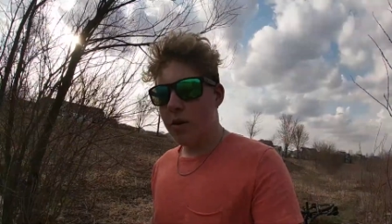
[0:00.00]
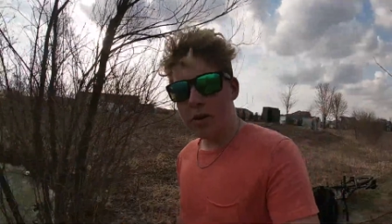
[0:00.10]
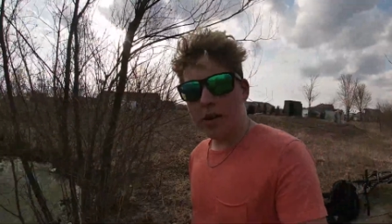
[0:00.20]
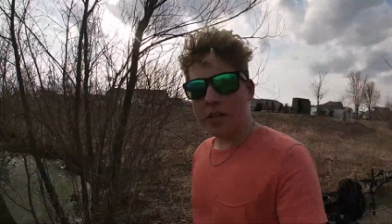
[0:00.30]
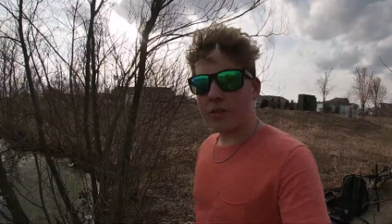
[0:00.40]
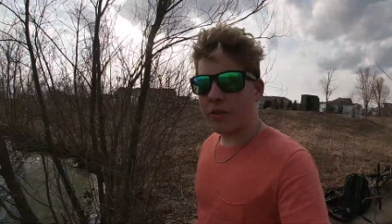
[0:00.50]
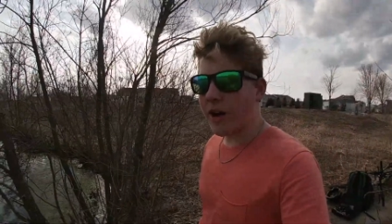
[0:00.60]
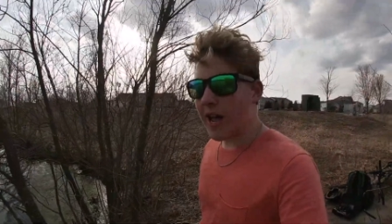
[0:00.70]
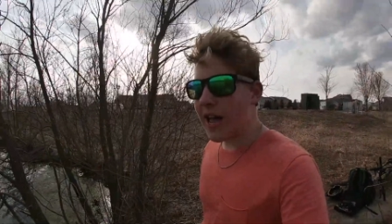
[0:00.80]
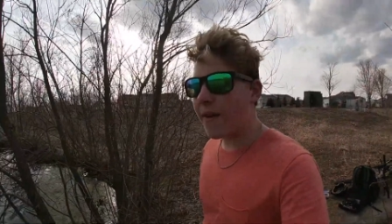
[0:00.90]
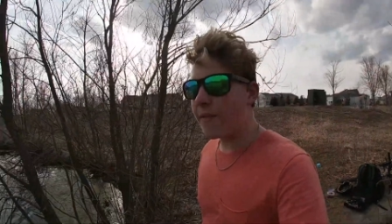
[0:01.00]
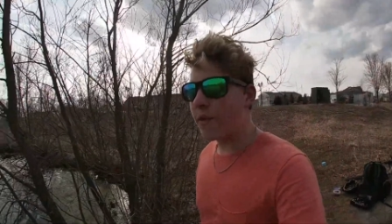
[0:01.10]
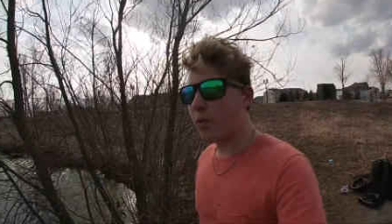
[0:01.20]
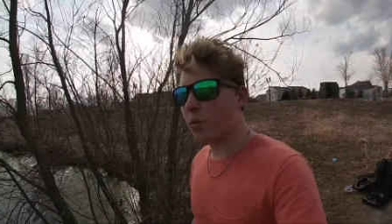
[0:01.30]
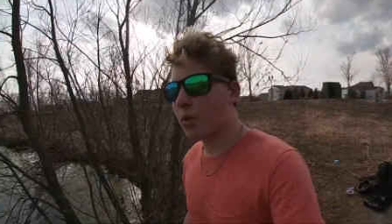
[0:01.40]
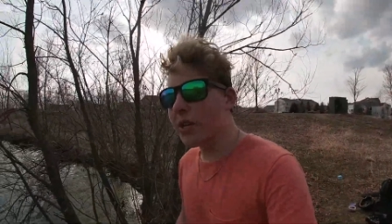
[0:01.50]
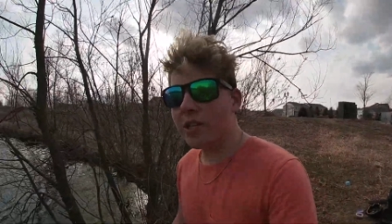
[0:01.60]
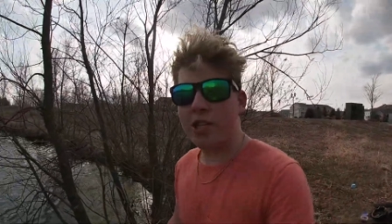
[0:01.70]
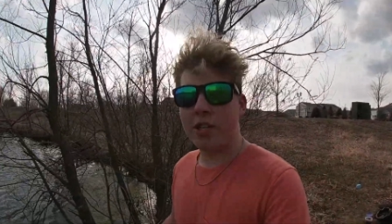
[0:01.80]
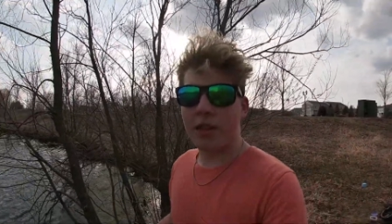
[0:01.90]
Okay, so I have
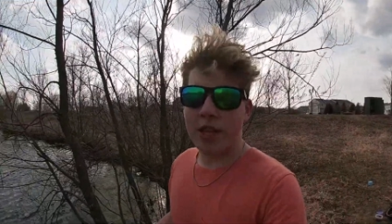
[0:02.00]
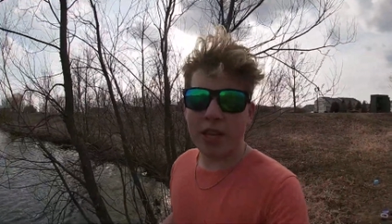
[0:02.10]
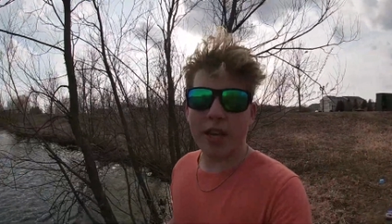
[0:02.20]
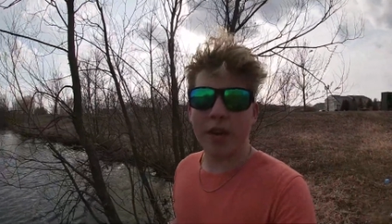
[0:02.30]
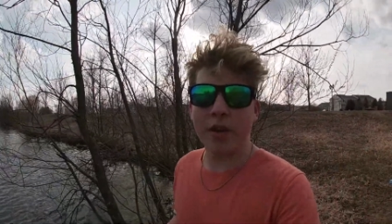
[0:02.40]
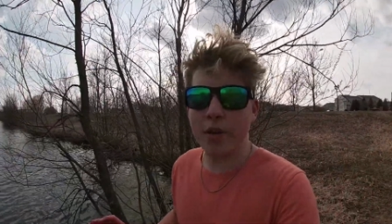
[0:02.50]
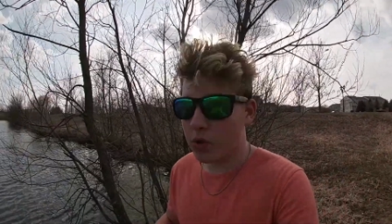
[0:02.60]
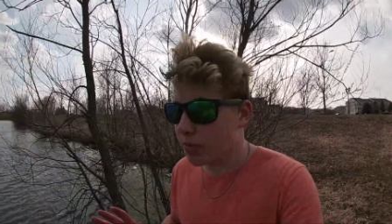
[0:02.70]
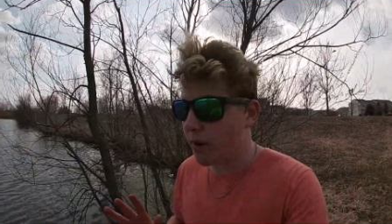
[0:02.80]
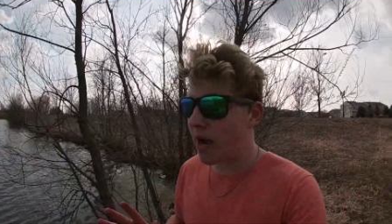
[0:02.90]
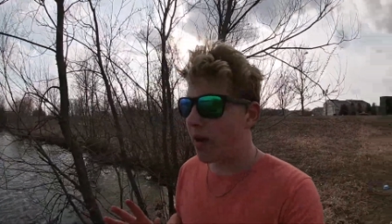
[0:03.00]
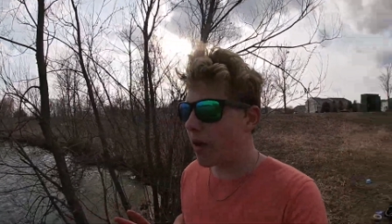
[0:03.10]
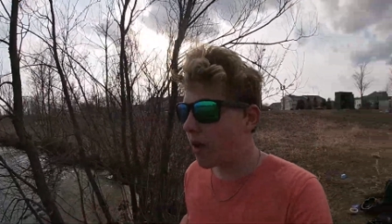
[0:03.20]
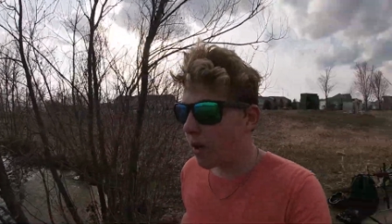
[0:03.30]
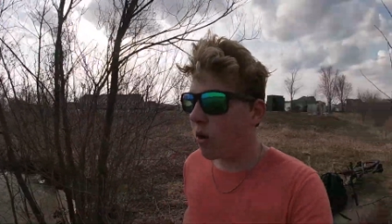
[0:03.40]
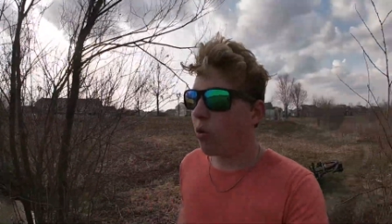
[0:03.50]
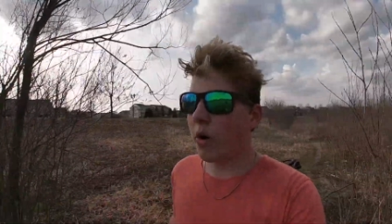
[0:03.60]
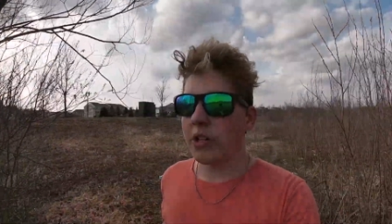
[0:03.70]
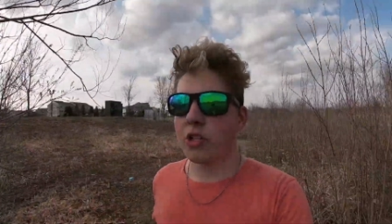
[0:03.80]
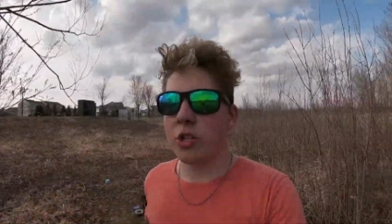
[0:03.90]
reached the new spot,
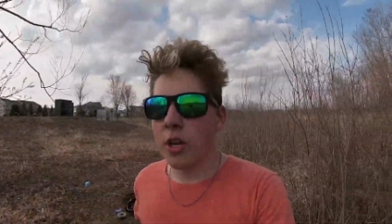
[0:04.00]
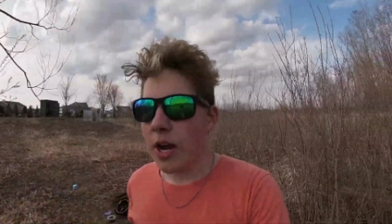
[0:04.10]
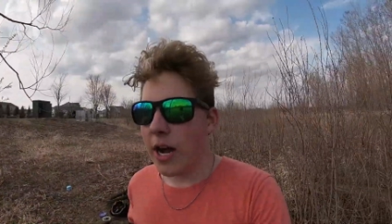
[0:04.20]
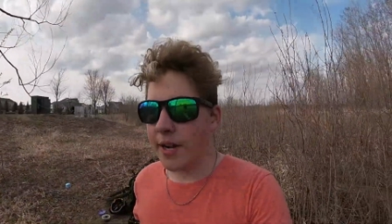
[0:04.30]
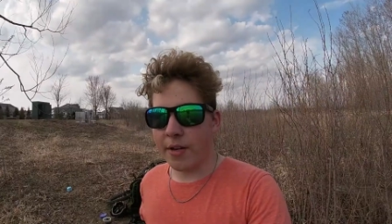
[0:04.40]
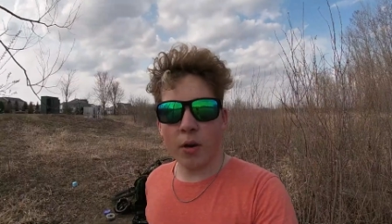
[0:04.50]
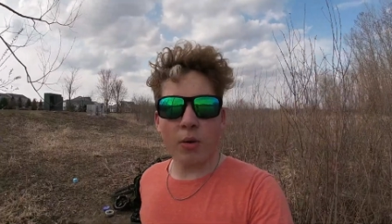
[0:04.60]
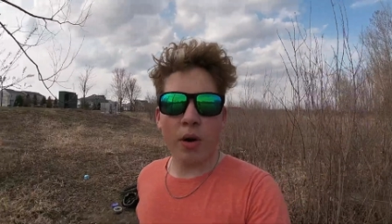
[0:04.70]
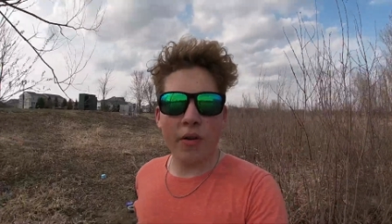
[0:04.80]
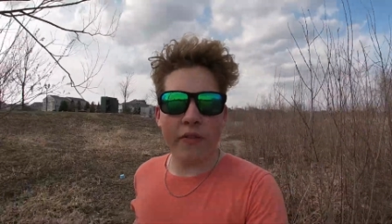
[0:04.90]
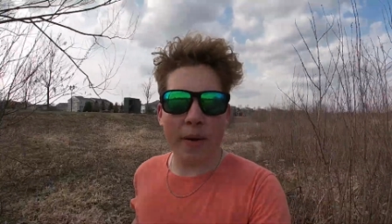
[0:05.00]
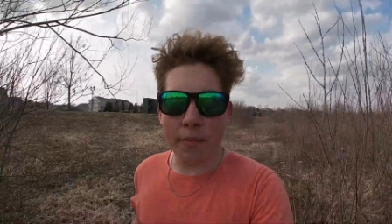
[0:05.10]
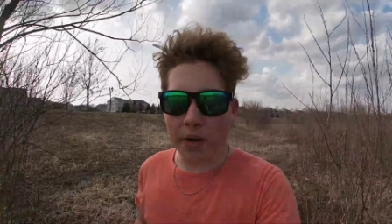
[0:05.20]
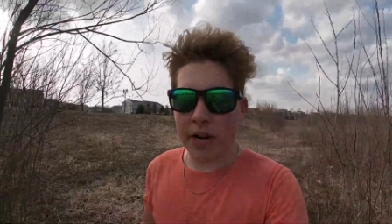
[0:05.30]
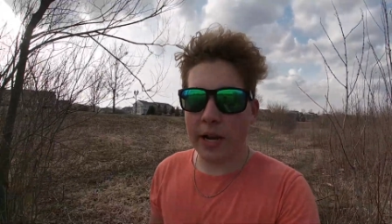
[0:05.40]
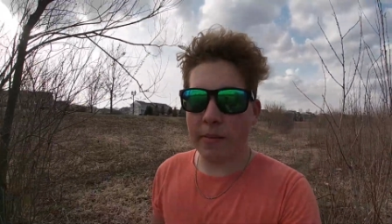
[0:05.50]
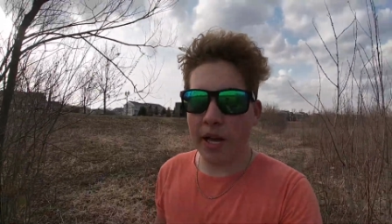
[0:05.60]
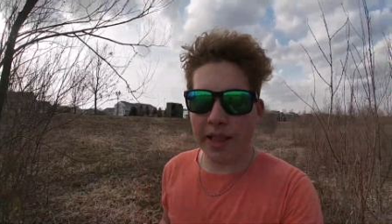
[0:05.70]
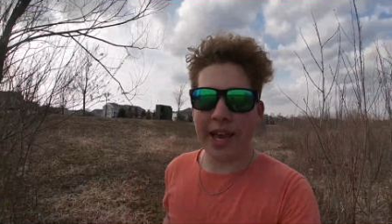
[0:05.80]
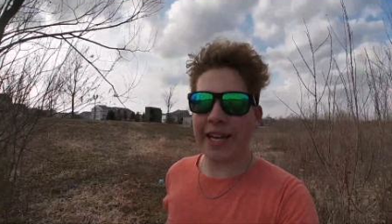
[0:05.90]
which I don't know if I put it in my
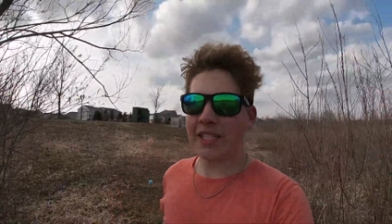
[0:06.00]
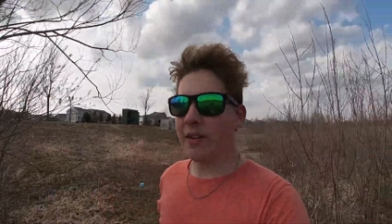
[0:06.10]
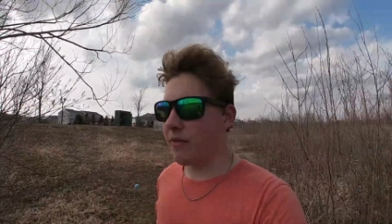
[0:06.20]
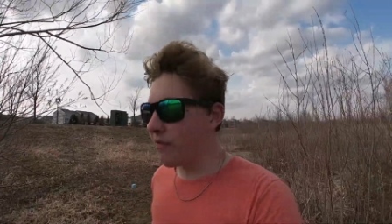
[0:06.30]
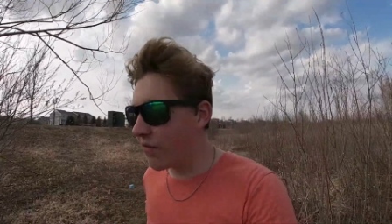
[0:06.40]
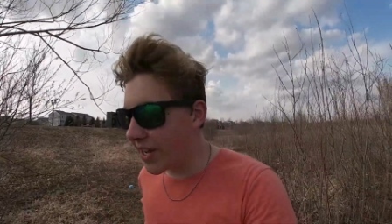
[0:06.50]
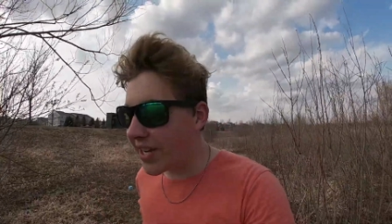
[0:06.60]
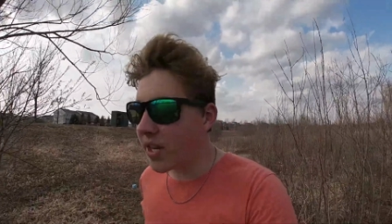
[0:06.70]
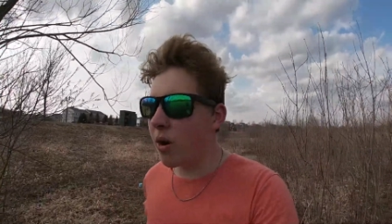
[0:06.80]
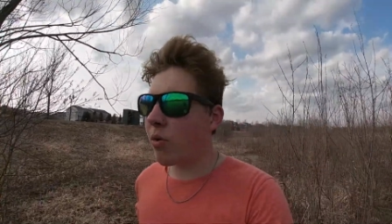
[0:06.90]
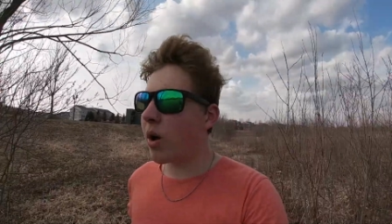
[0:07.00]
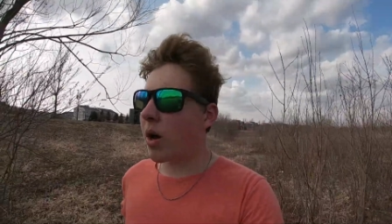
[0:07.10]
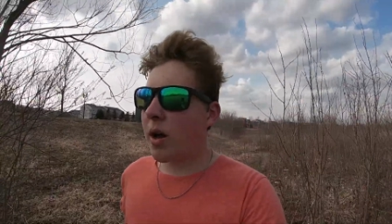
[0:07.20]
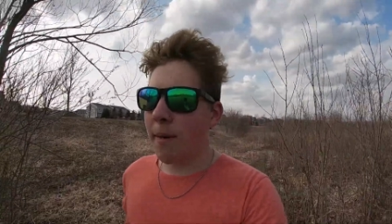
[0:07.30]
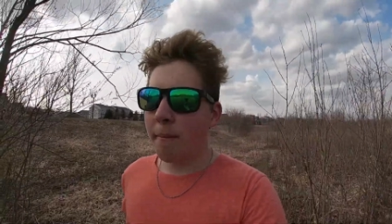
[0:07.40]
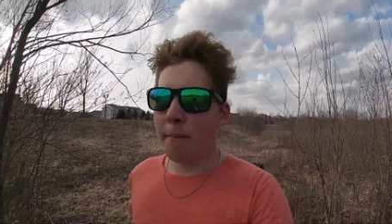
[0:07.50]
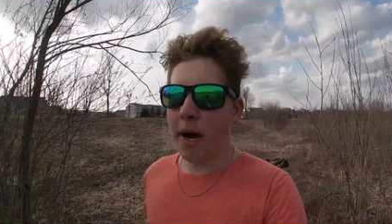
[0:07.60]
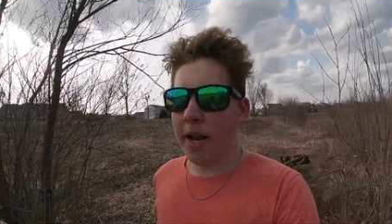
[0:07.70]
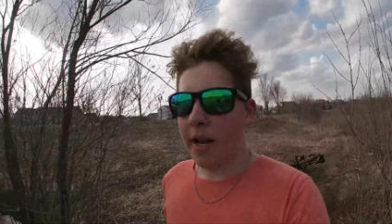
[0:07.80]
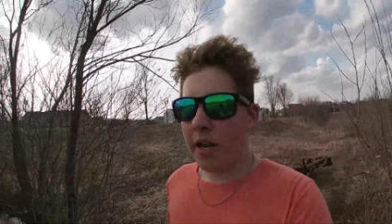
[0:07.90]
last video, but